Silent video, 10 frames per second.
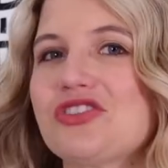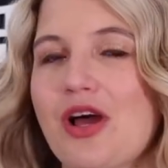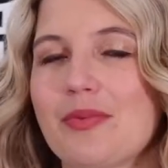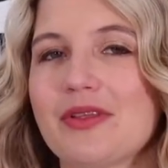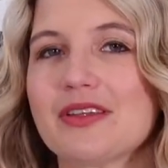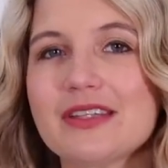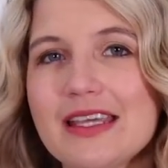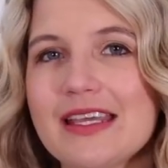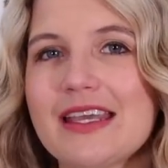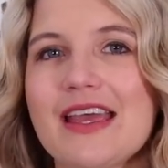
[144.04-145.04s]
shop the
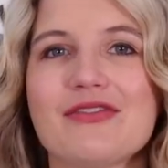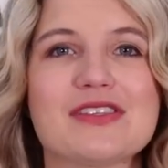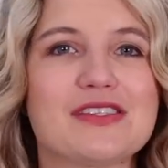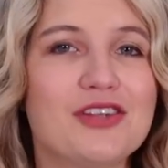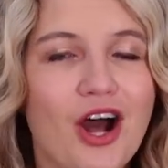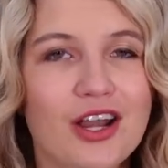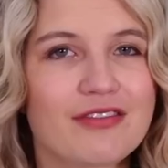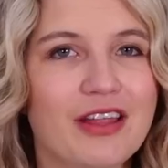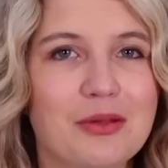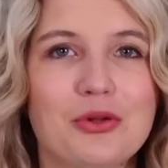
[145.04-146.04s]
link if it's not
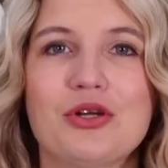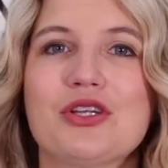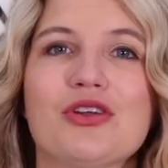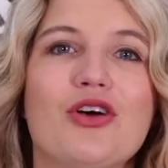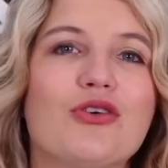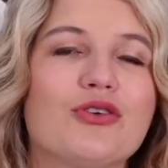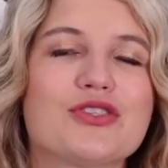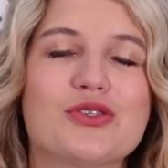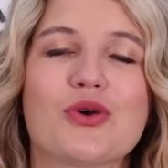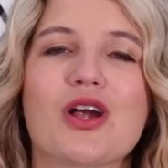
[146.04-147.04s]
available in your local
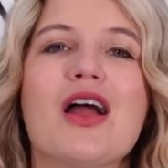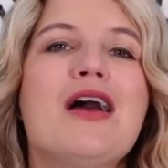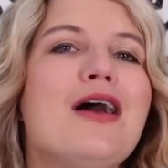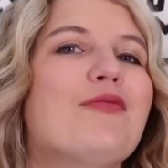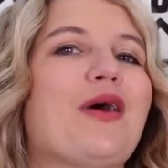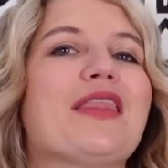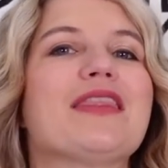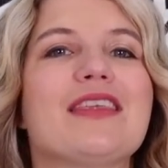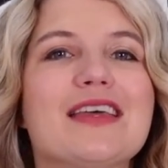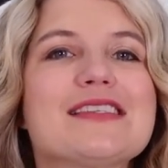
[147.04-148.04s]
store.
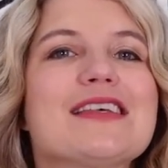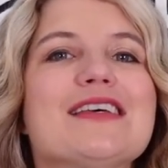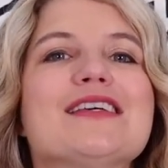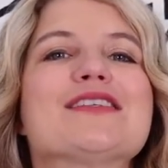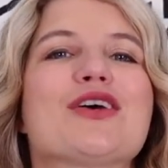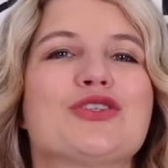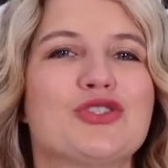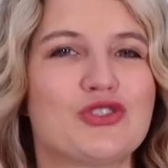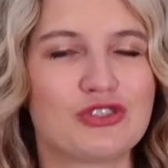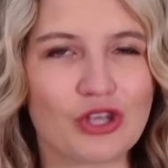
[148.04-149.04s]
But this is
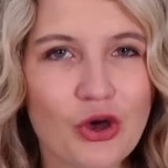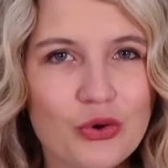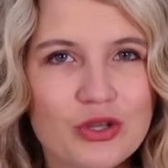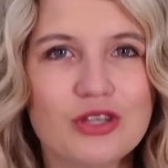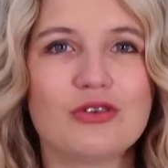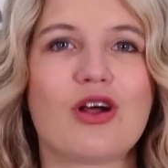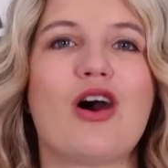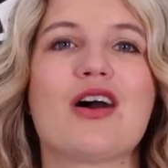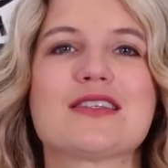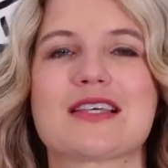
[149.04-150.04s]
so cute
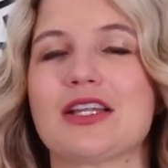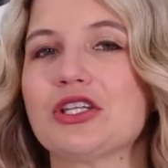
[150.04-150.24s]
on. It's got a